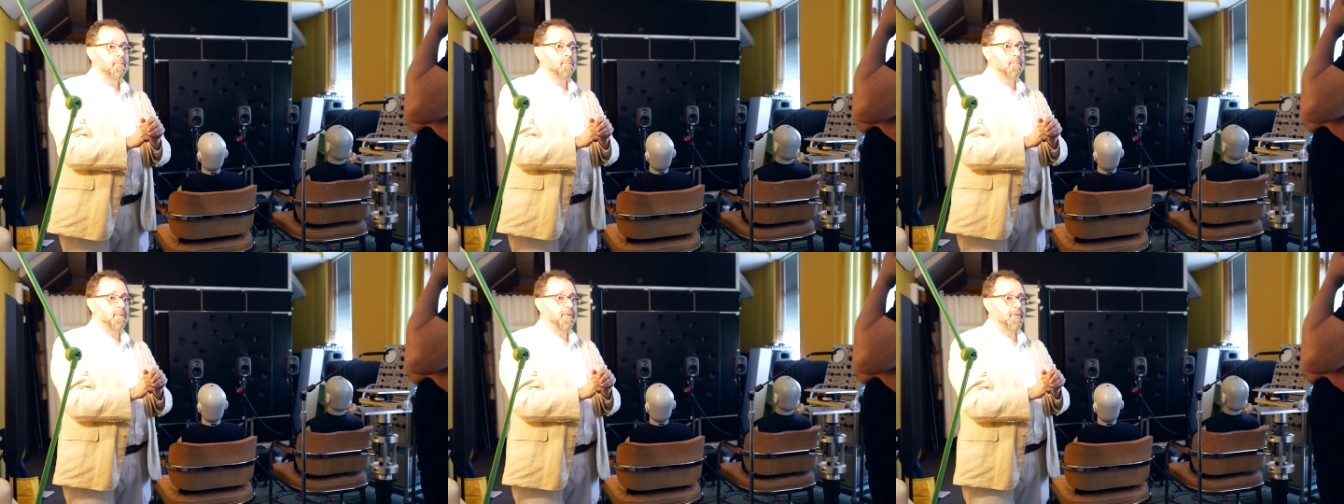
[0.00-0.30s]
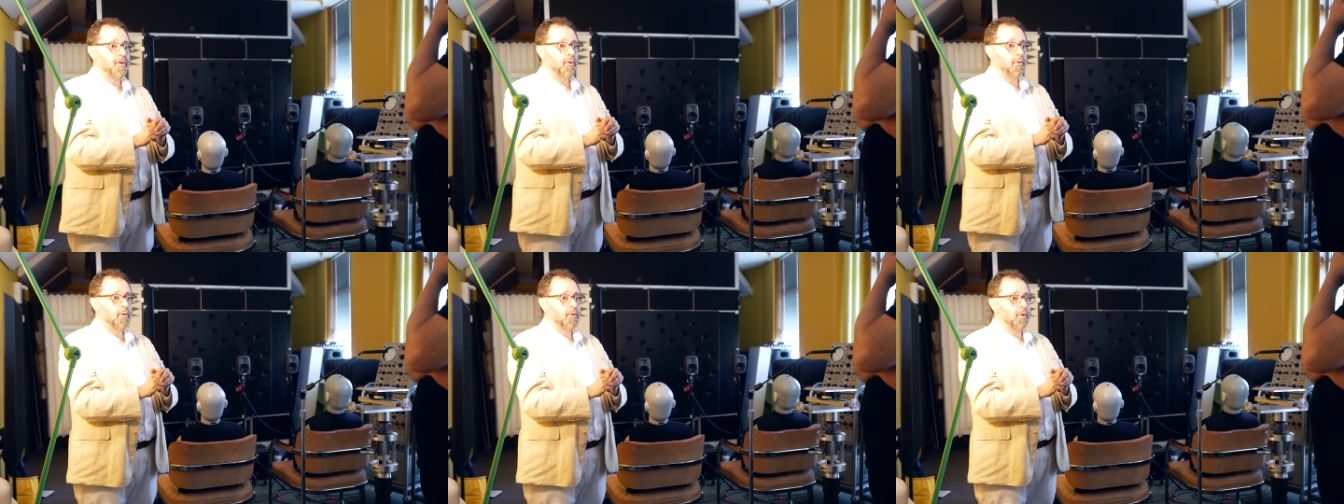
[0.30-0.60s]
but
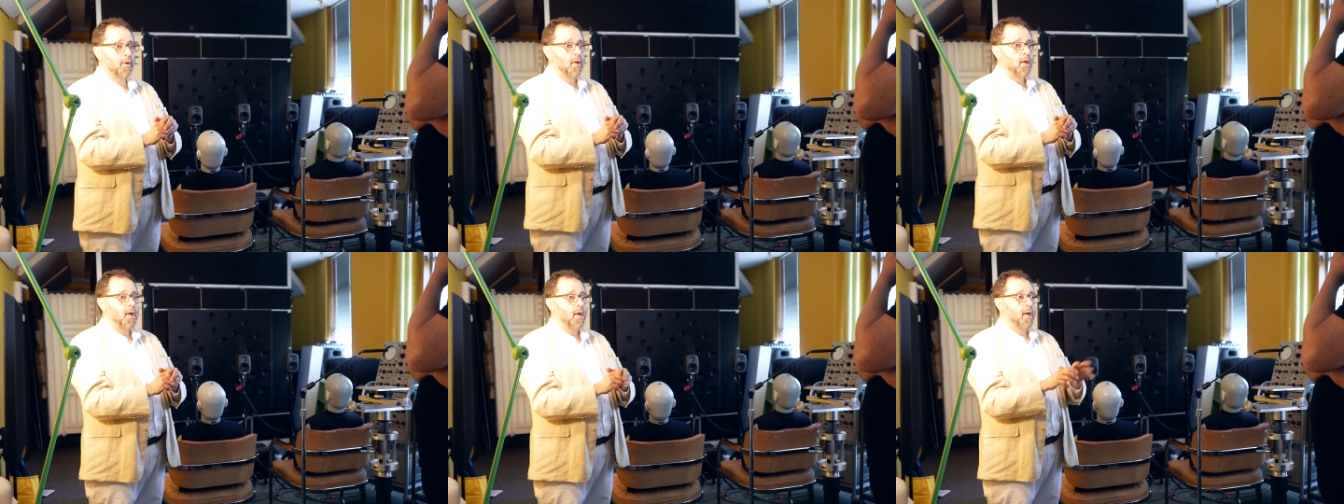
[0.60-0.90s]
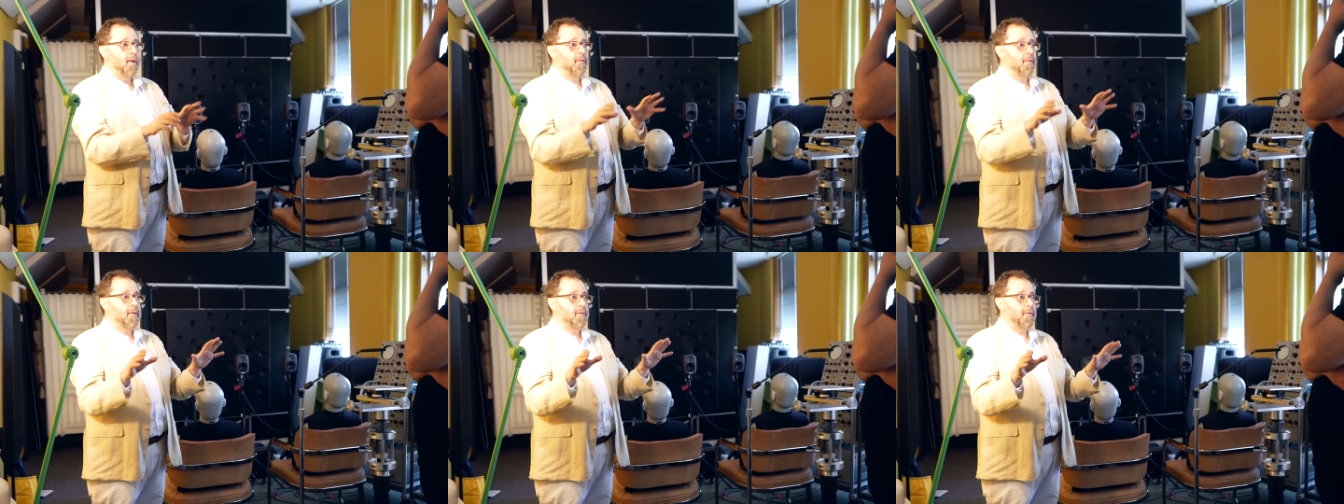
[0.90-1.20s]
they all
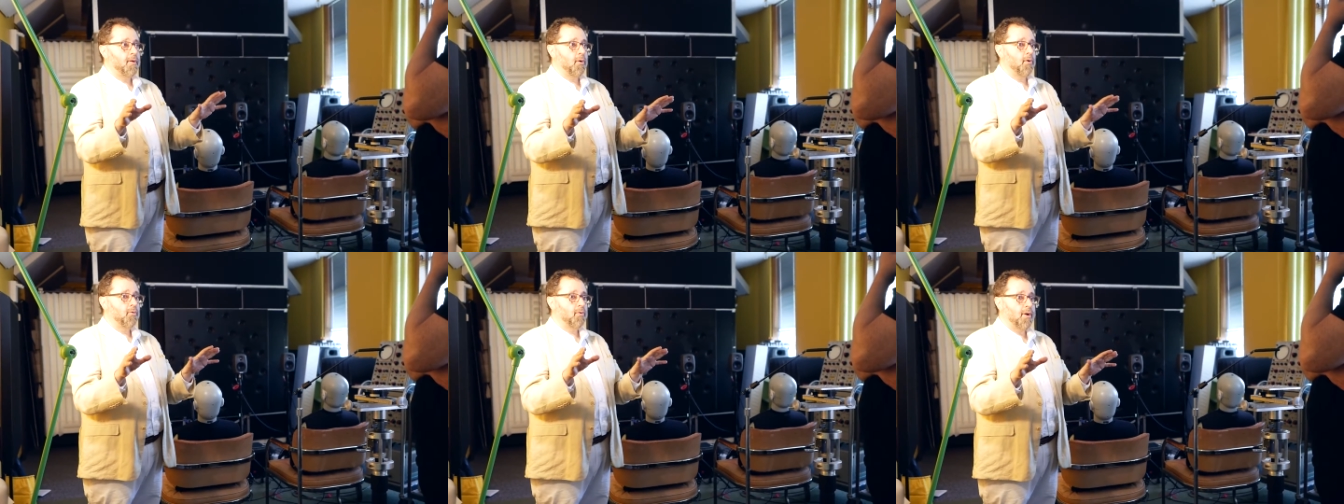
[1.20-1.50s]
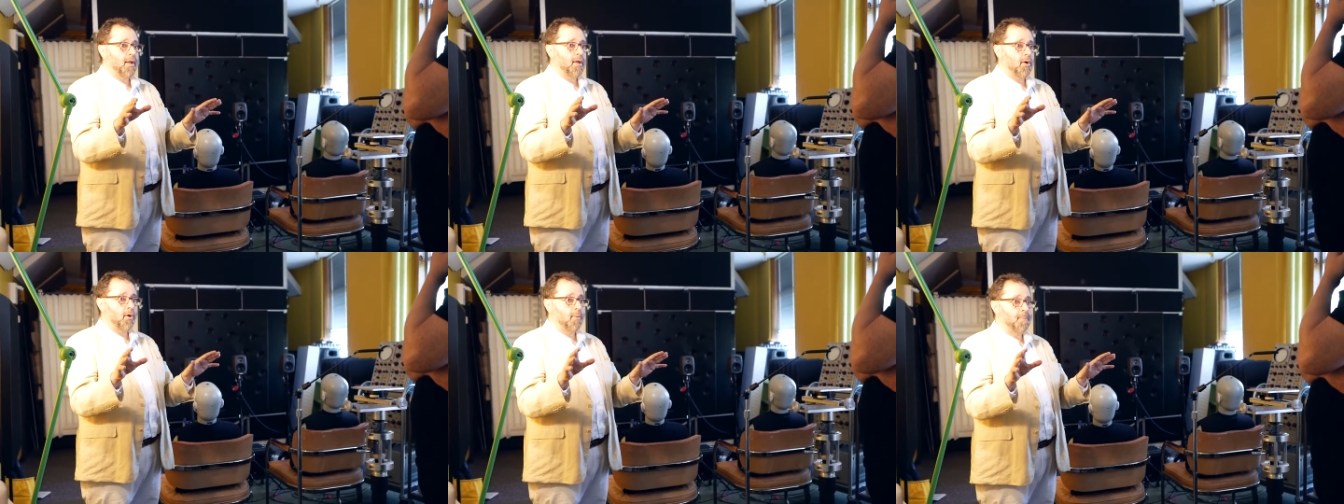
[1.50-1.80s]
they all
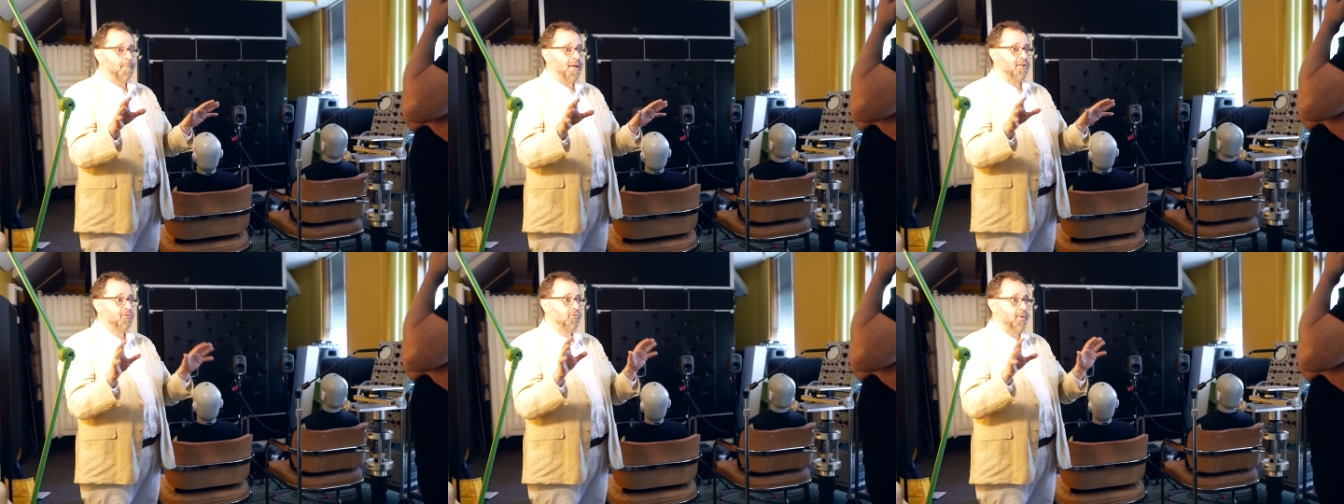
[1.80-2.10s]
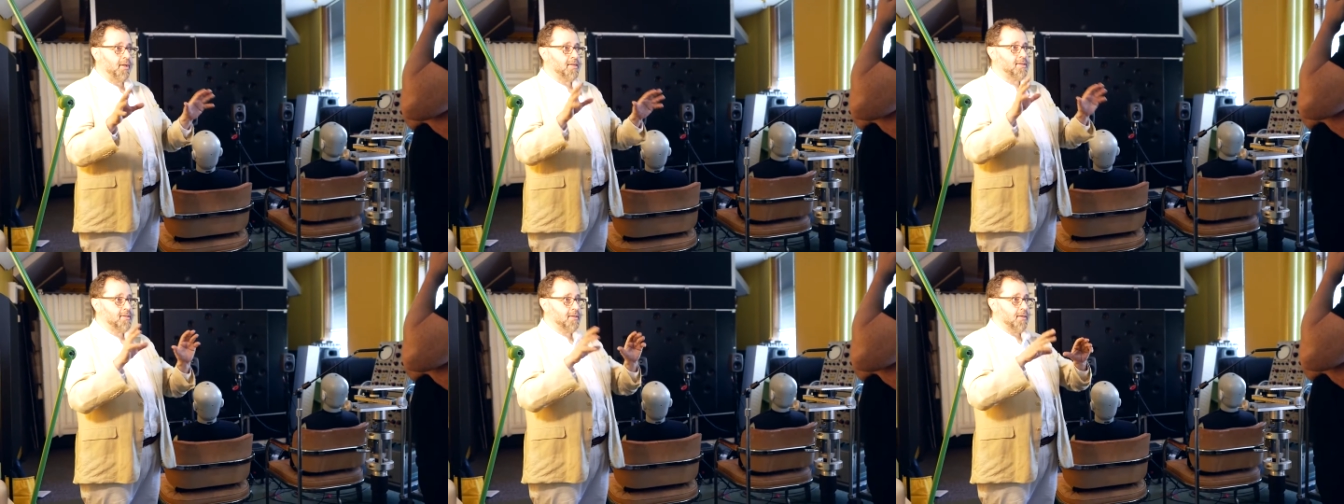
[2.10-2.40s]
rely on
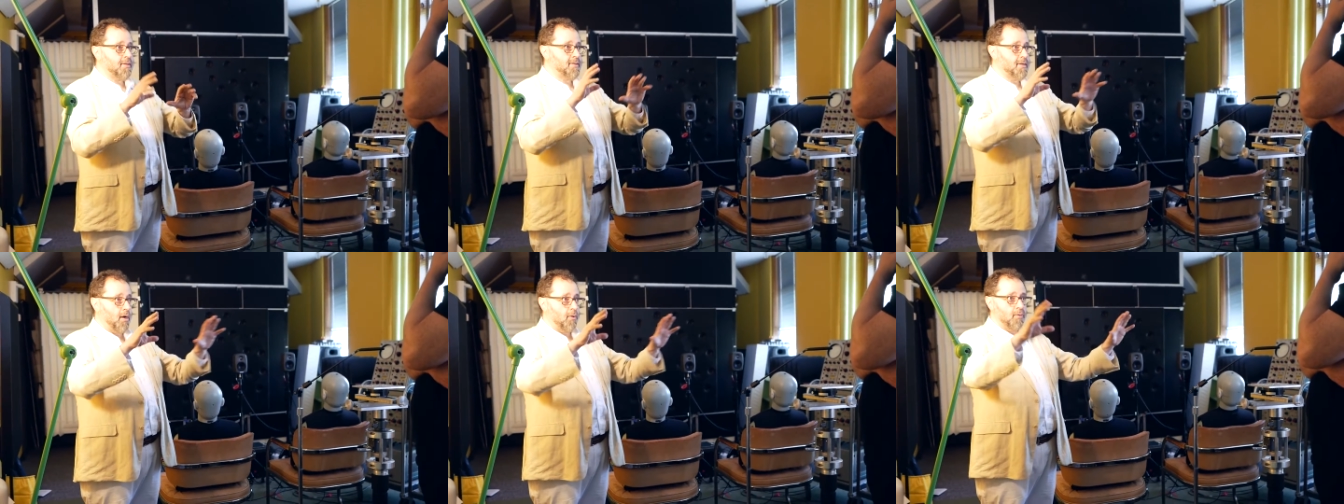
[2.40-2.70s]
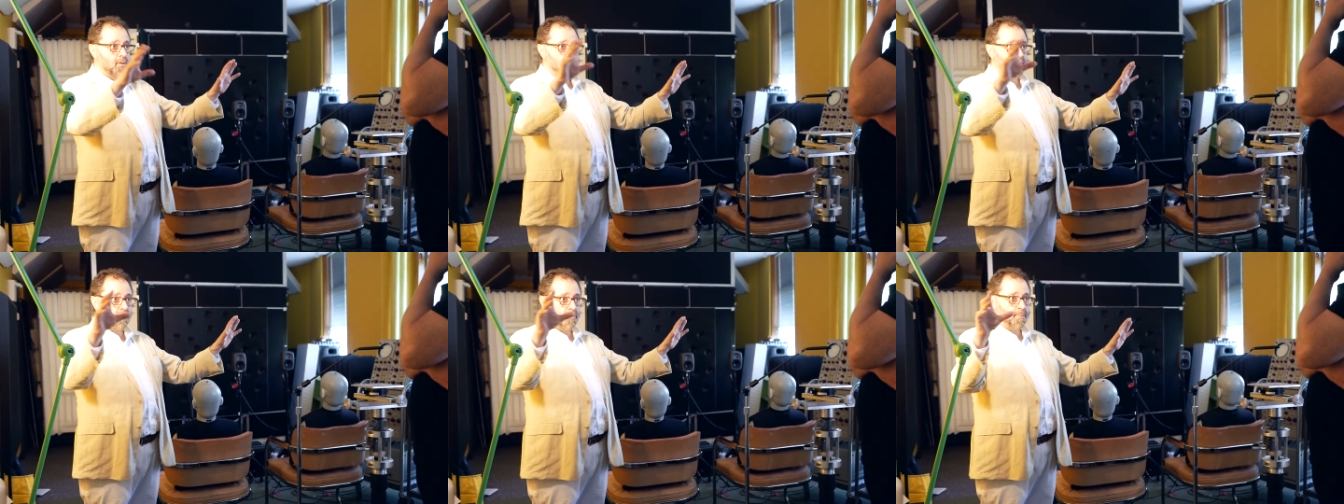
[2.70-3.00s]
measuring sound
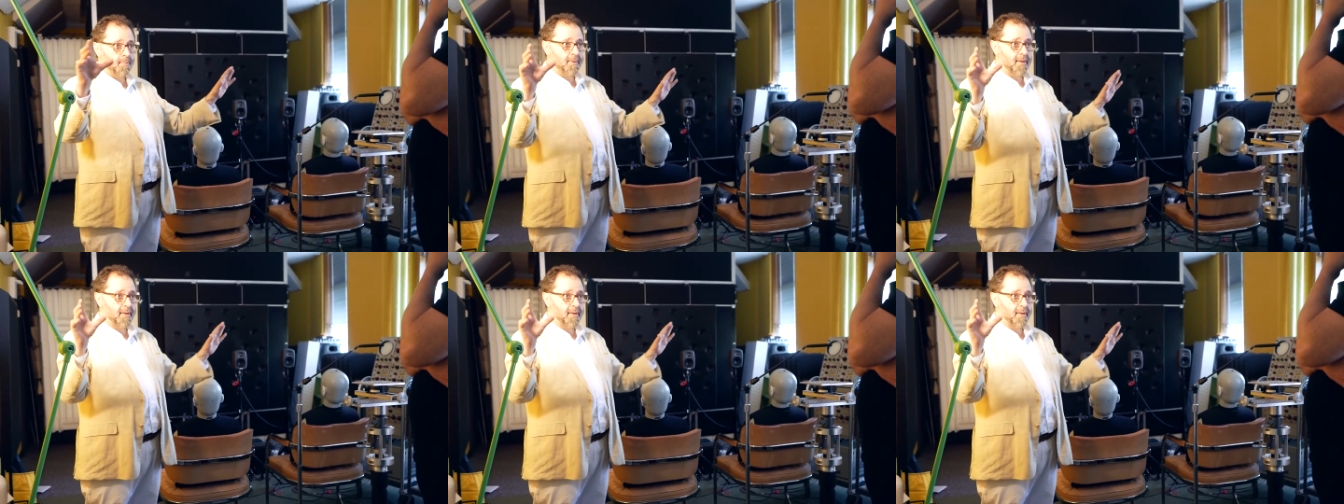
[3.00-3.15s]
in different